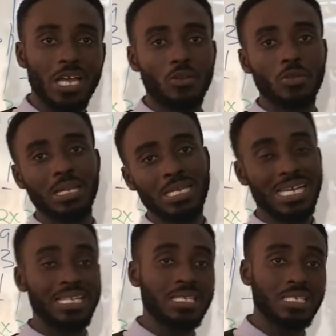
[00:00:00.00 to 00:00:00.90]
know you are looking
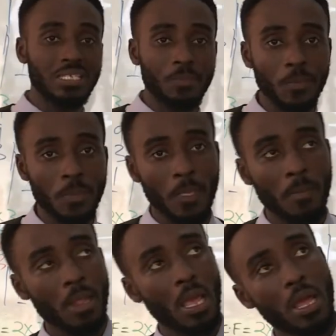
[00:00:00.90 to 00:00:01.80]
at addition.
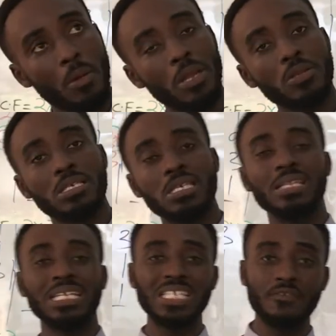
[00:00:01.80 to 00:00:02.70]
When you
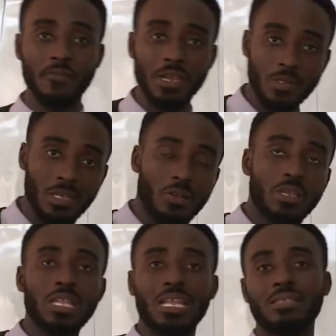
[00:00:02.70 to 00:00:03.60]
see the difference, you are
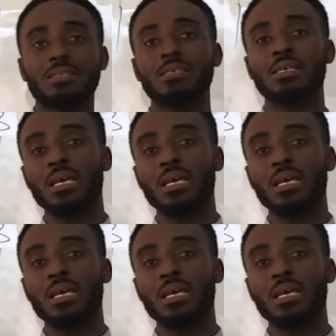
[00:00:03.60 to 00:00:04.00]
looking at